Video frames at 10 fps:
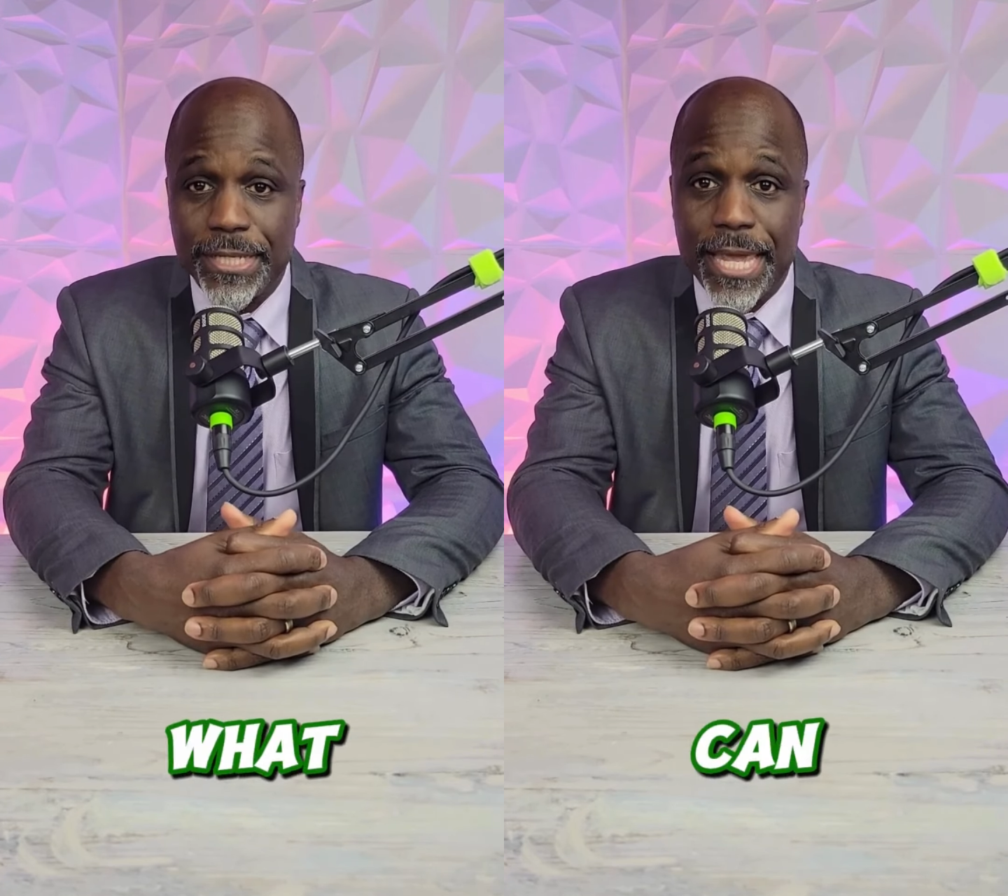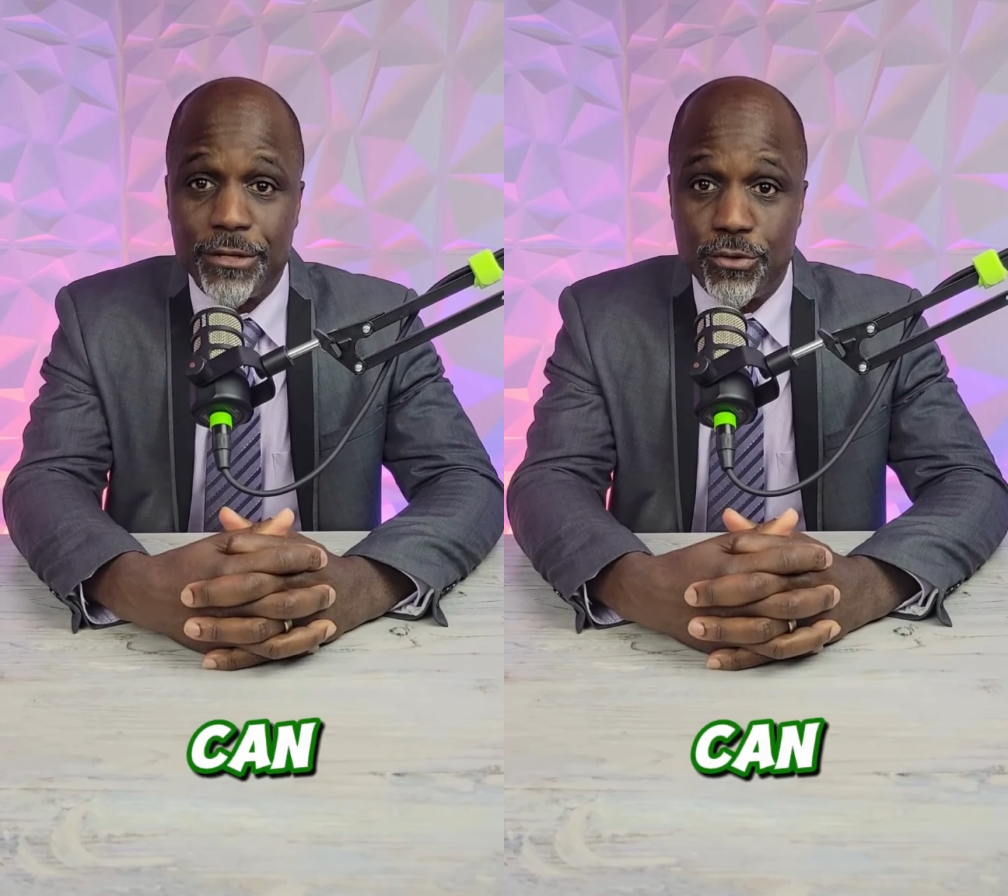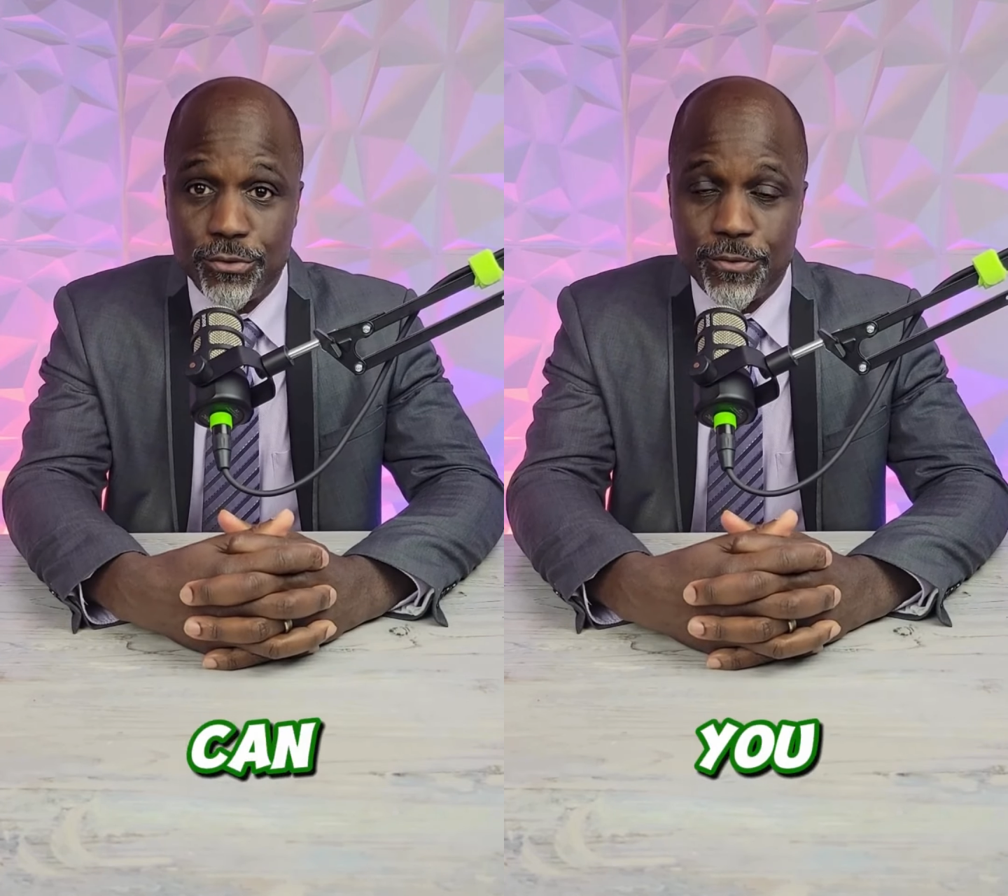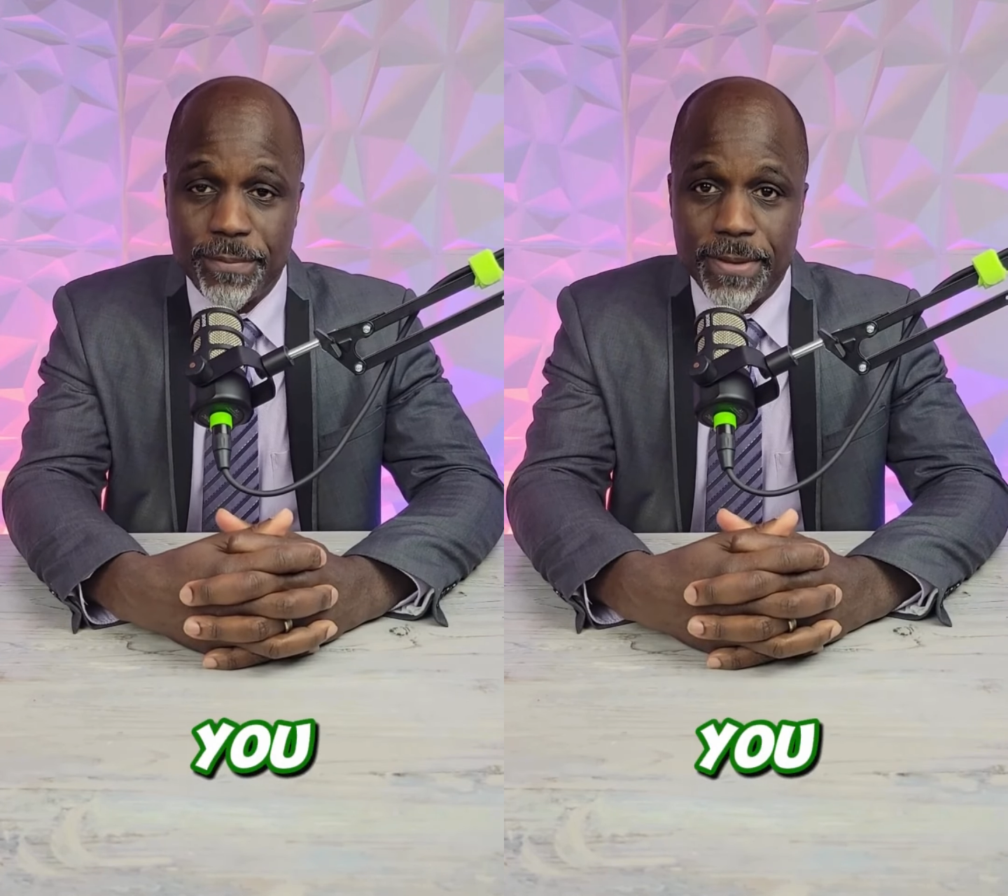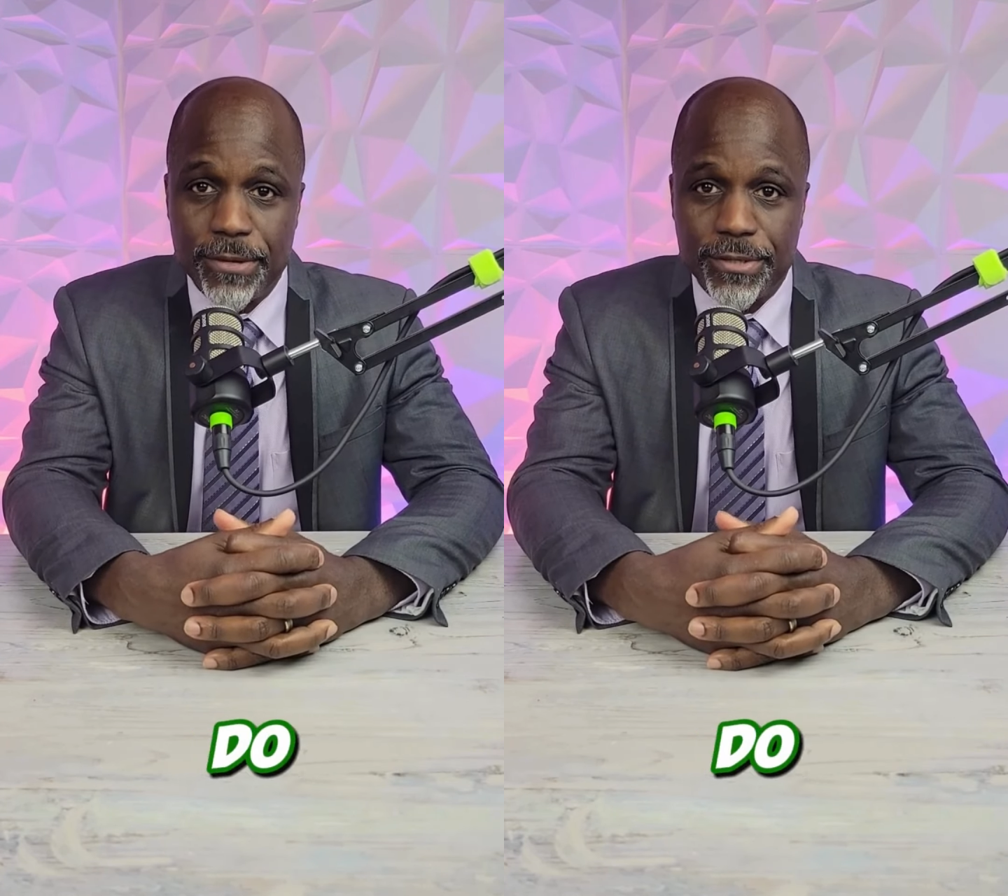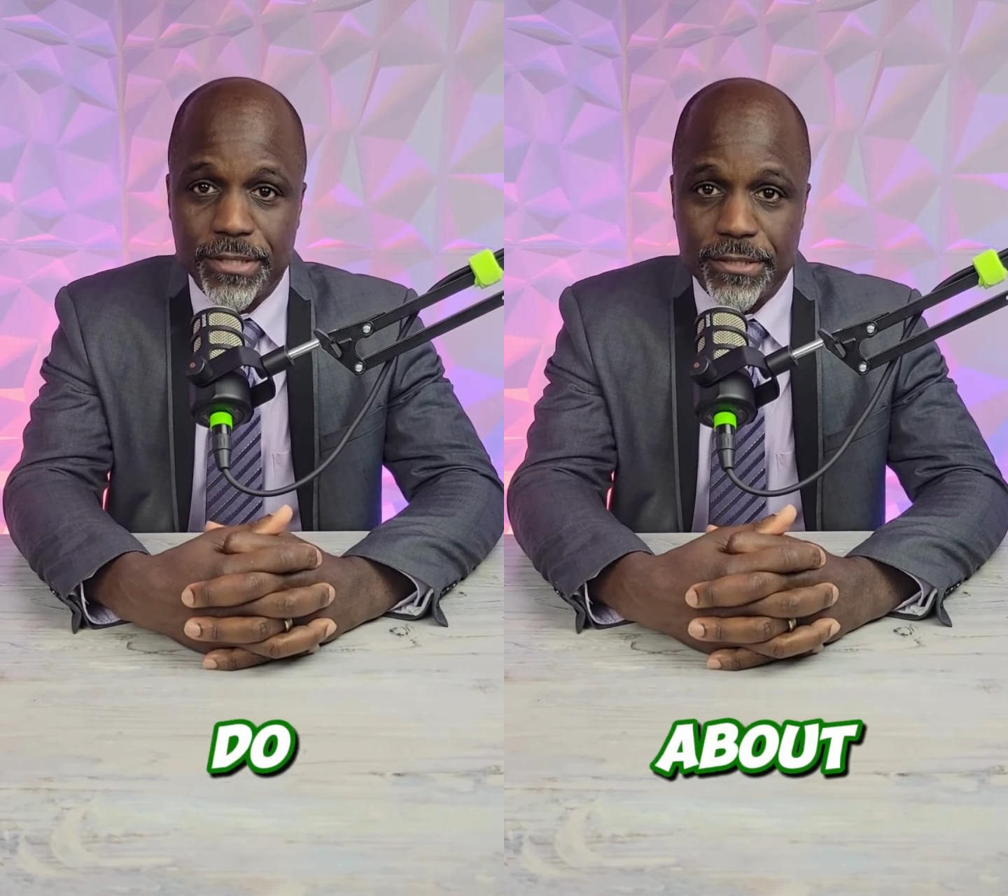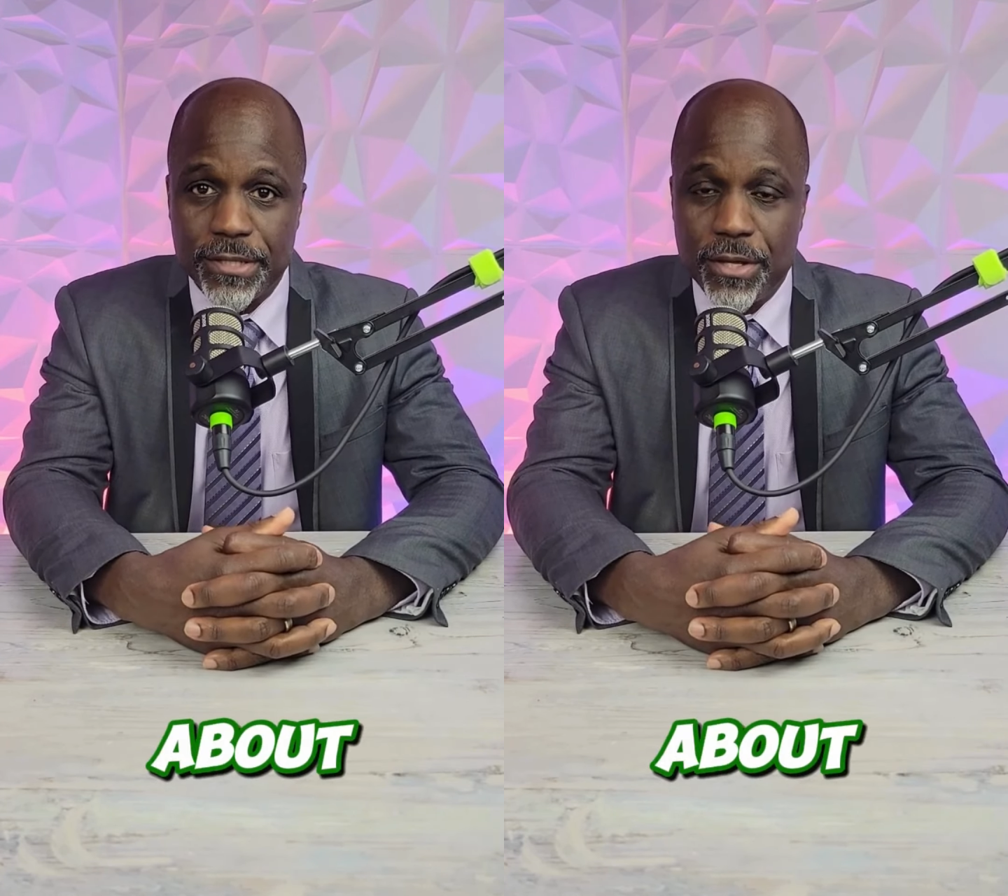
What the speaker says: can you do about it?